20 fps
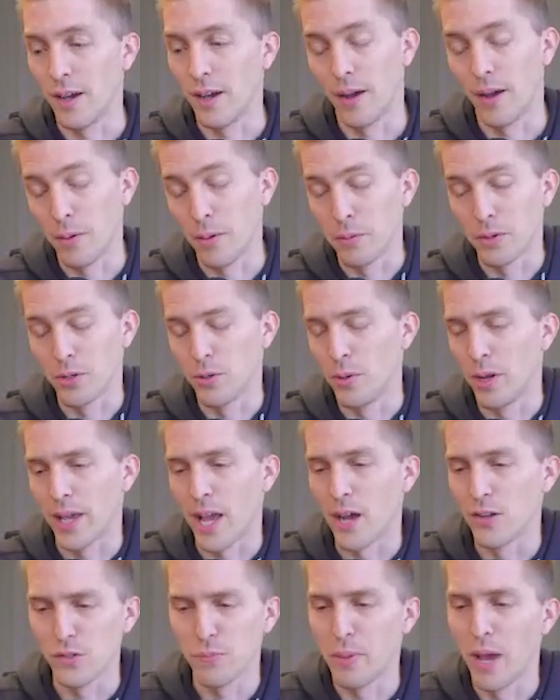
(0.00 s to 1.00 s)
I remember doing
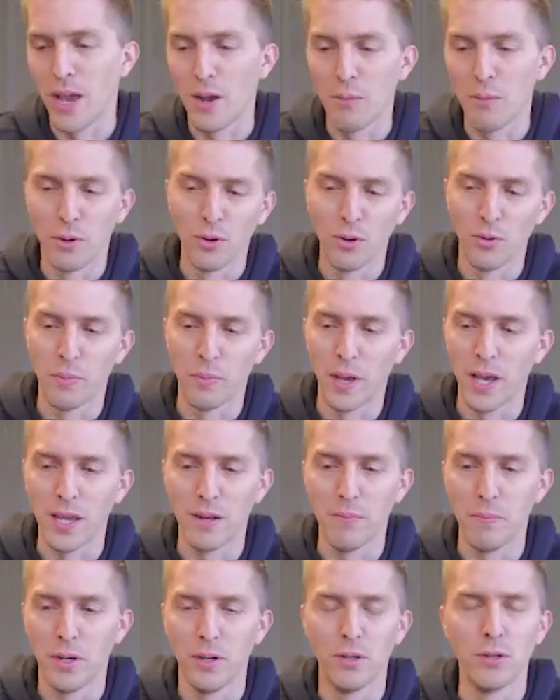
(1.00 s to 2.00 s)
accounts payable,
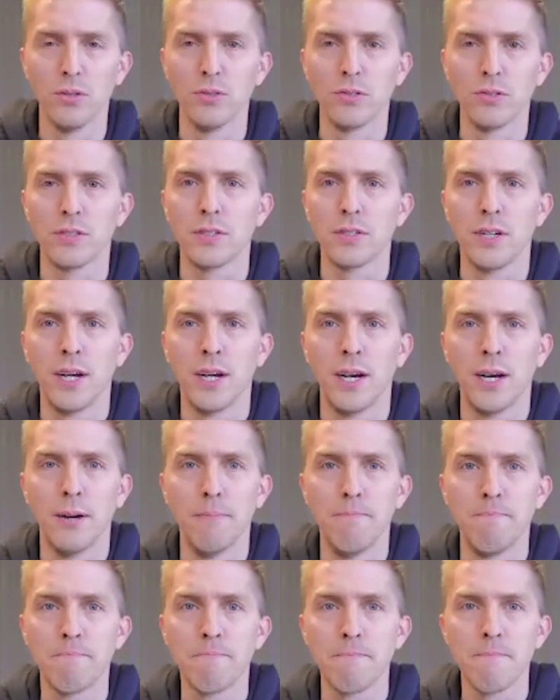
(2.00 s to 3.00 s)
paying bills
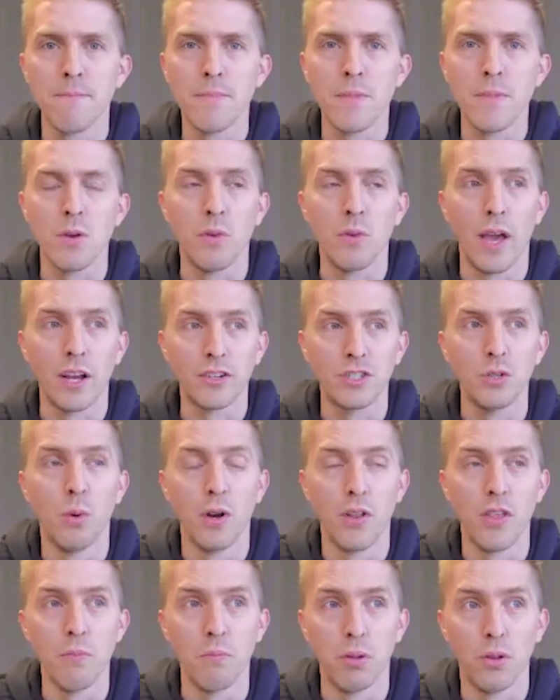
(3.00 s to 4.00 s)
with actually
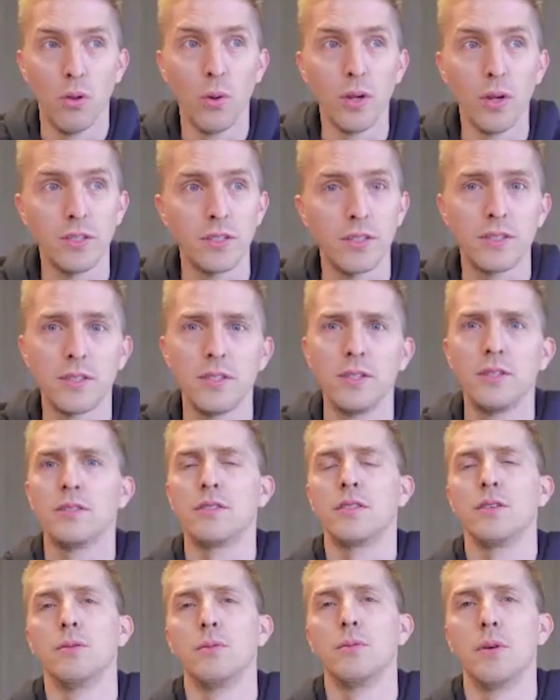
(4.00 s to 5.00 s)
one of the employees that
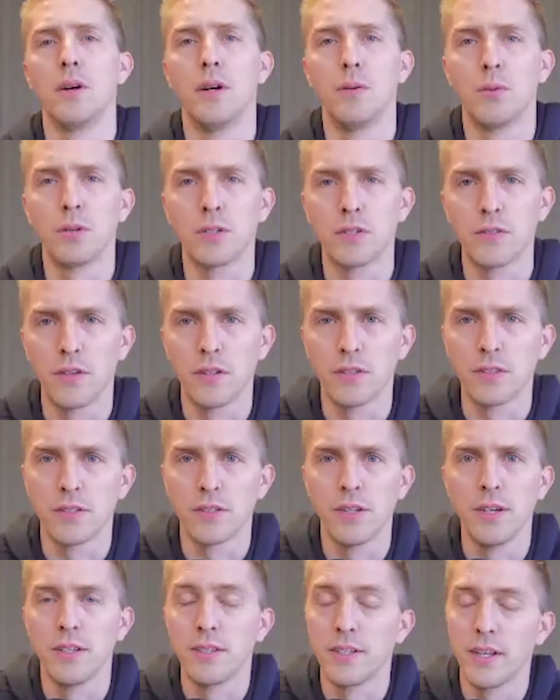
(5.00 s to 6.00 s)
still works for us
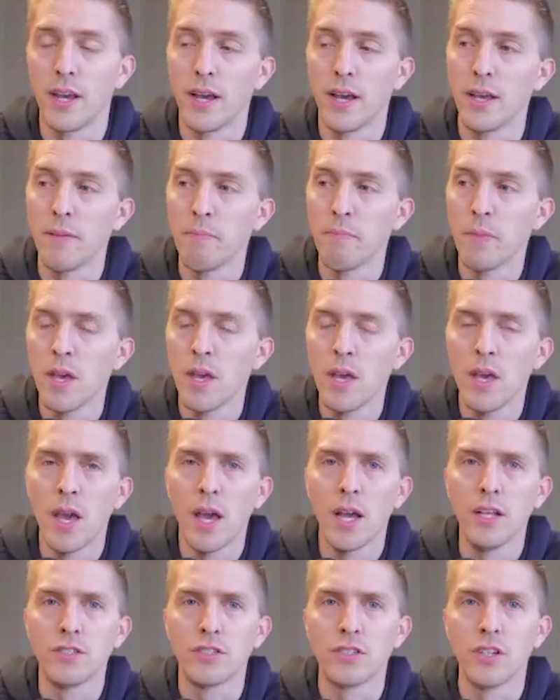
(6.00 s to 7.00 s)
today.
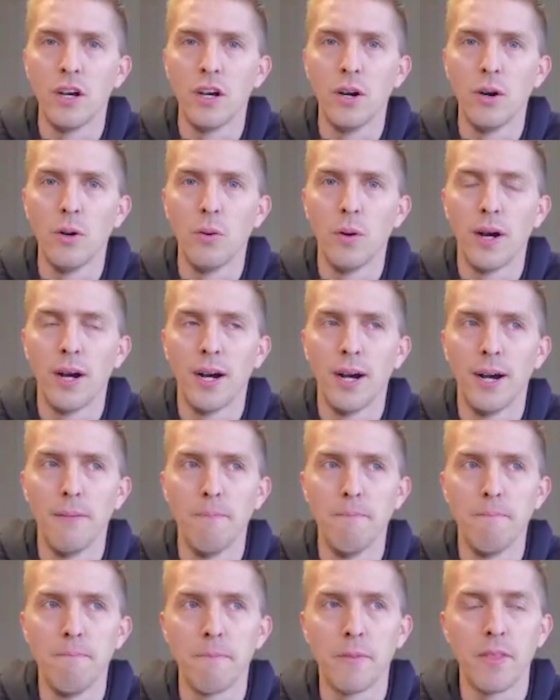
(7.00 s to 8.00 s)
And so,
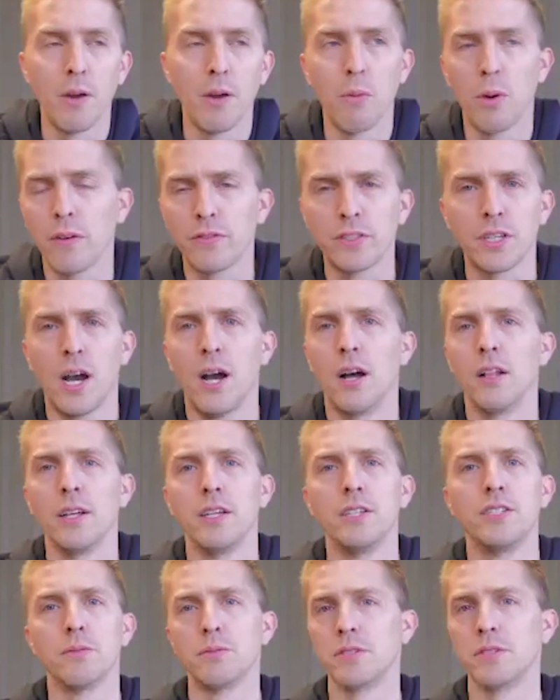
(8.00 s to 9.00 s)
and then I went off to
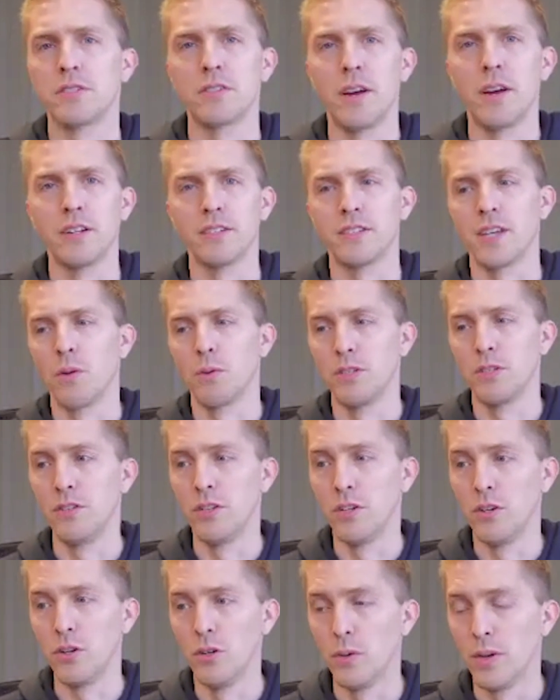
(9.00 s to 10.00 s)
college. I was trying to decide what to
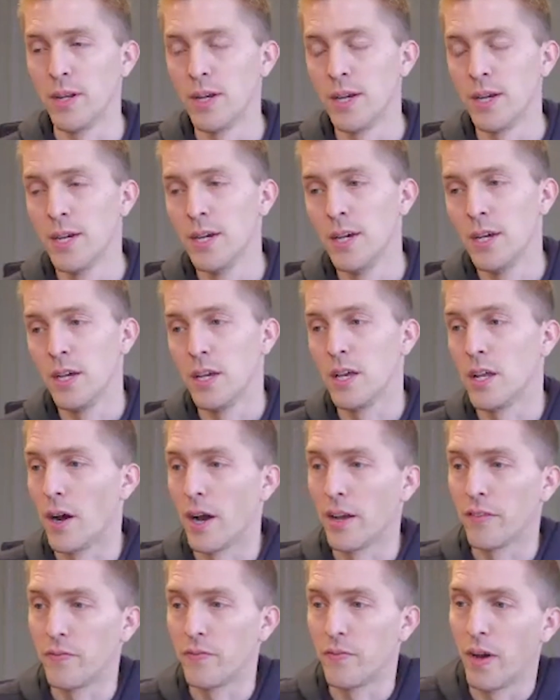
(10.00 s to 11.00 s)
do. And,
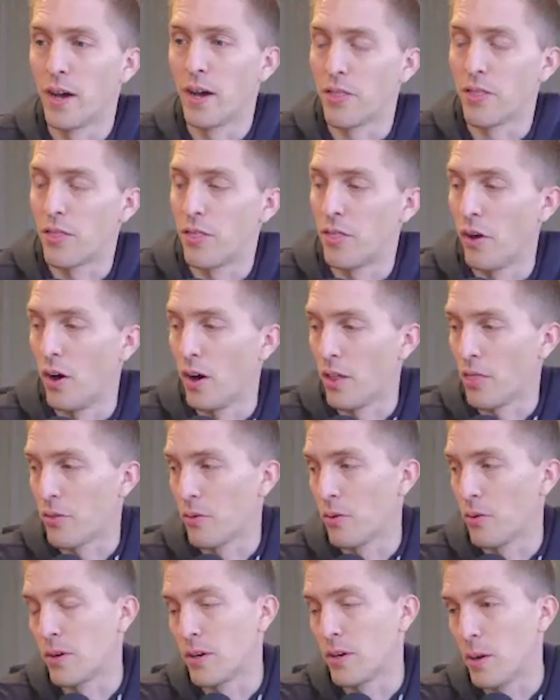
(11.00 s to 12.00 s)
I thought
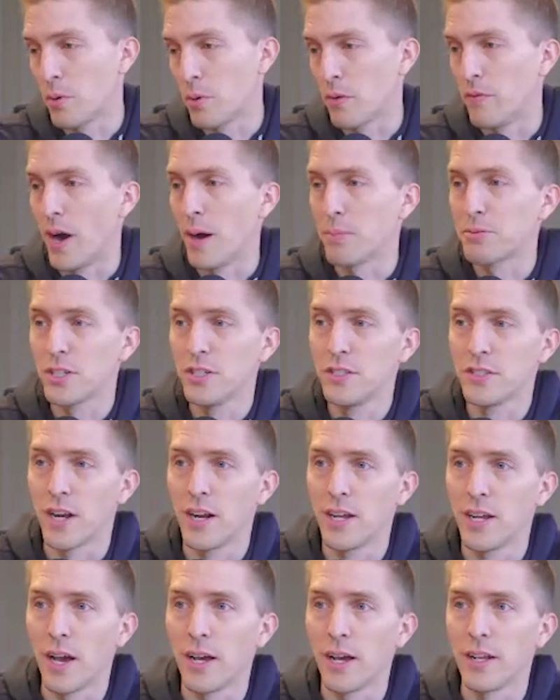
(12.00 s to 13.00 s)
through a number of options.
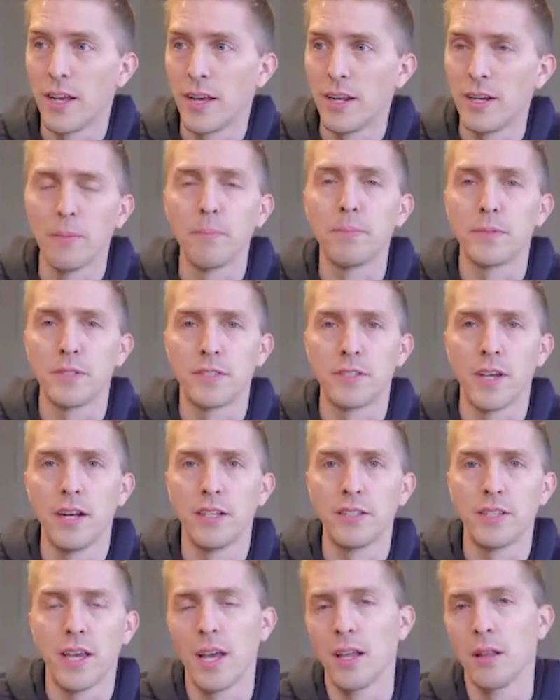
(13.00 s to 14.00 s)
I'd ended up deciding
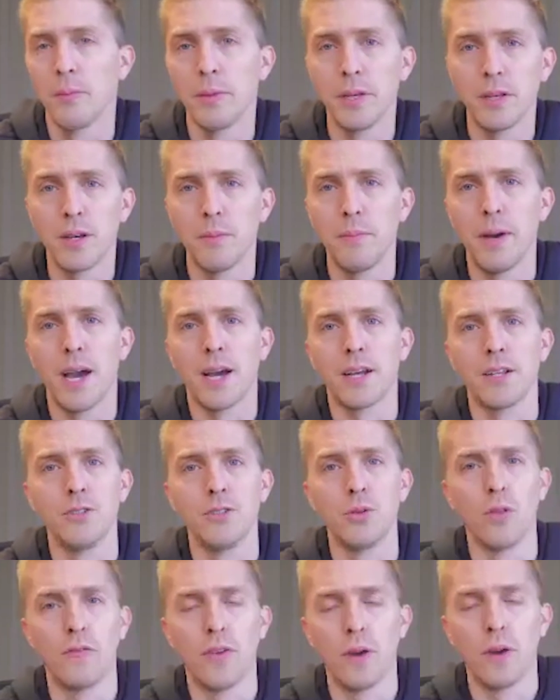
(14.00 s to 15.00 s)
to say, hey, let me come back and
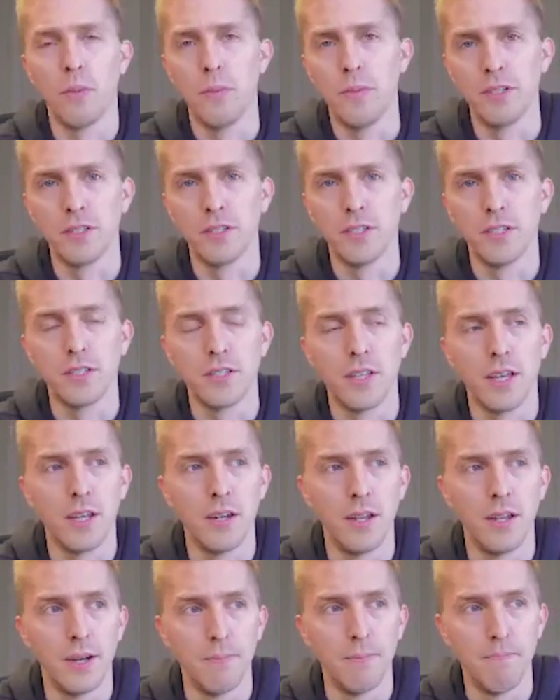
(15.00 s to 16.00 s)
join the family business. They
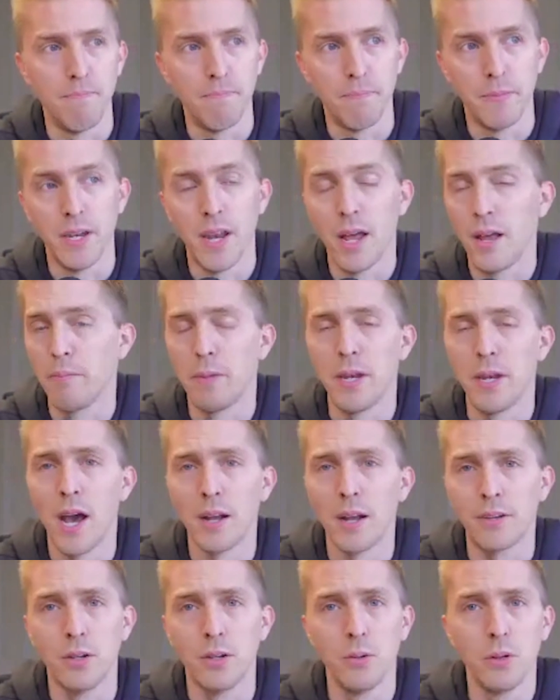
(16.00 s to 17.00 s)
had been
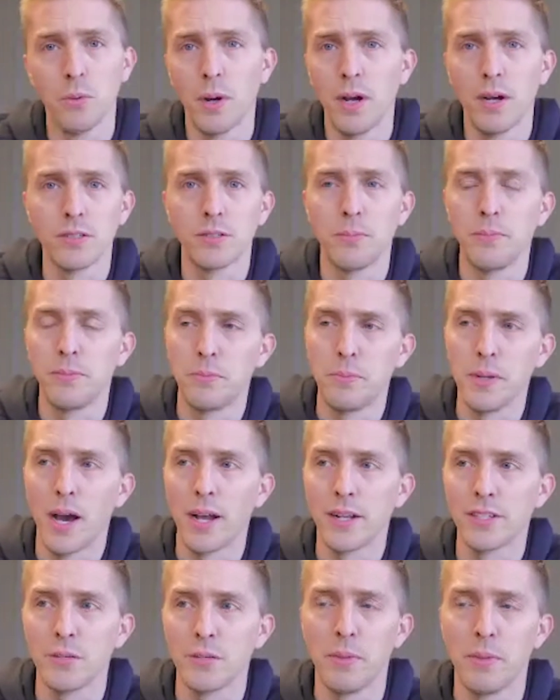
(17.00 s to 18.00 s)
not doing well, to be
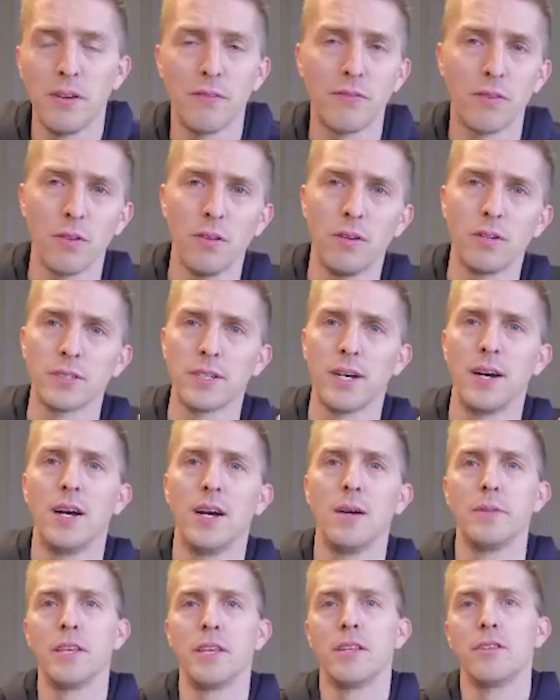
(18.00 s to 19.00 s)
honest. Had been in for a long
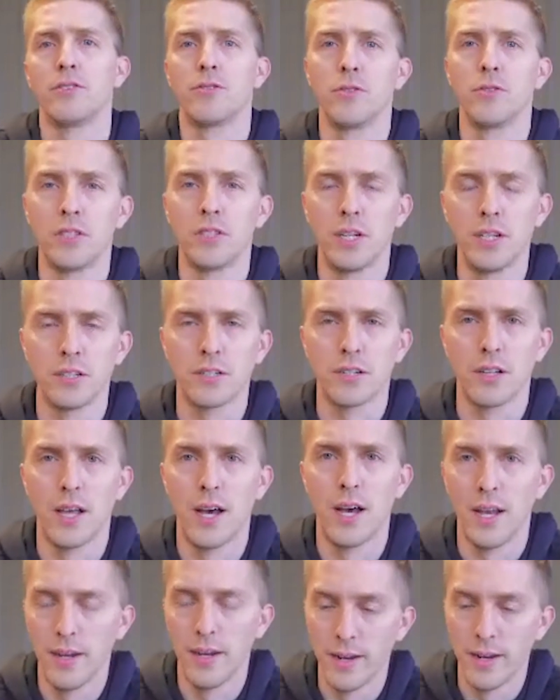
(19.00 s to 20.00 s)
time, and the industry had changed a
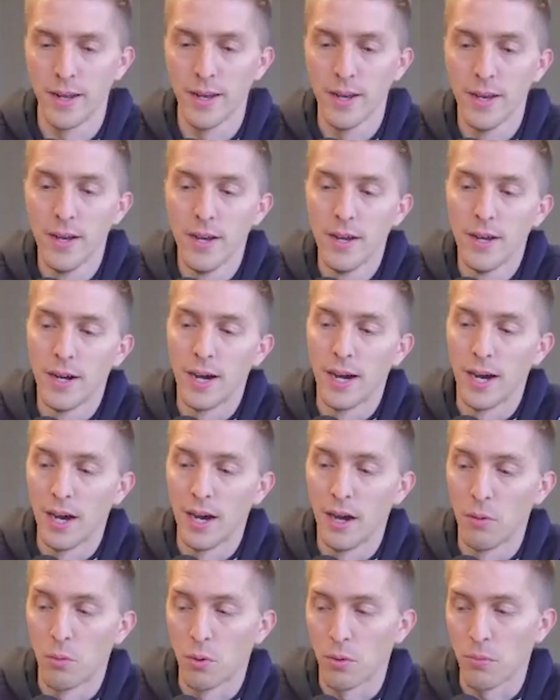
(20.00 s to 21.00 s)
lot. And
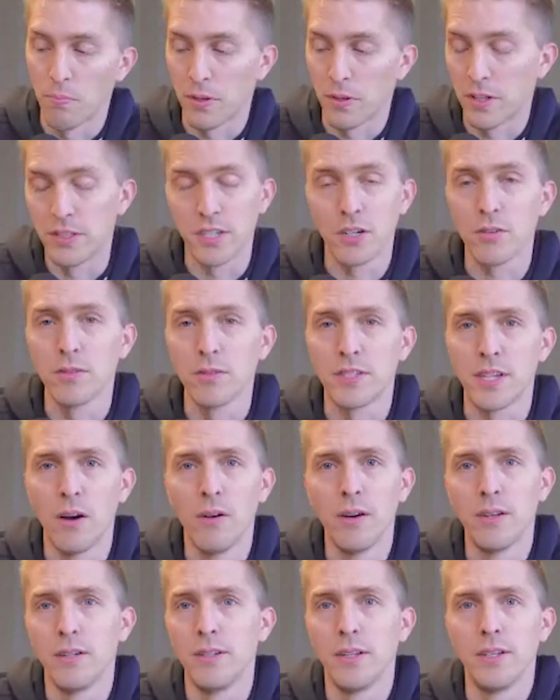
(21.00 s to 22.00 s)
we're considering
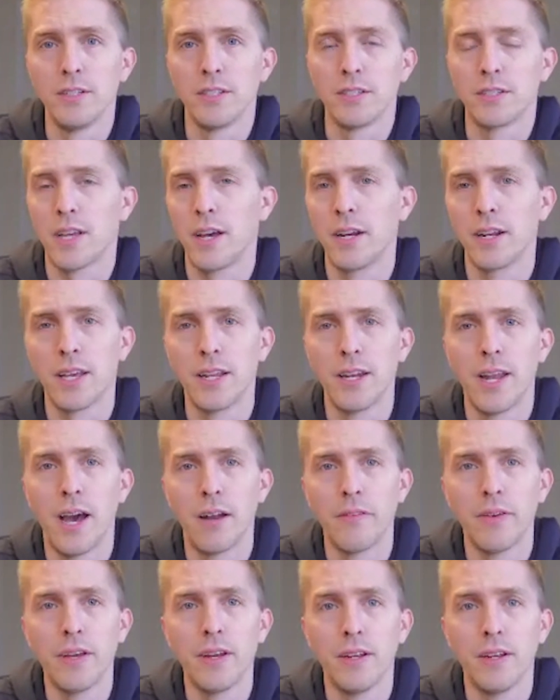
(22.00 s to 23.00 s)
selling and just kind of getting
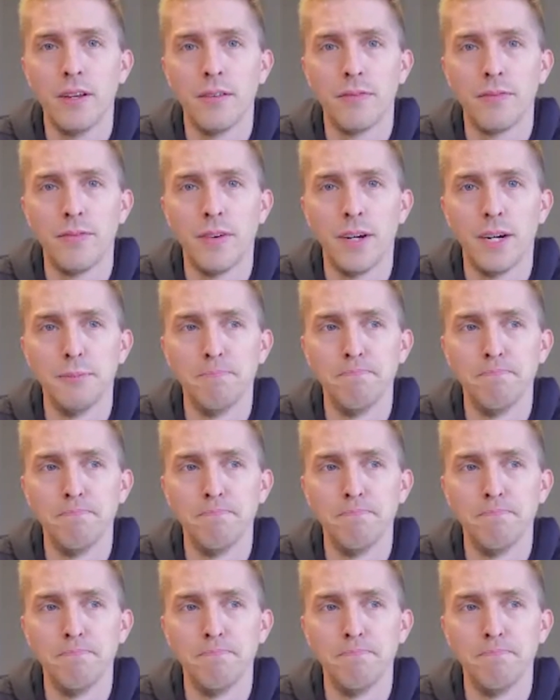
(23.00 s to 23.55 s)
out of it if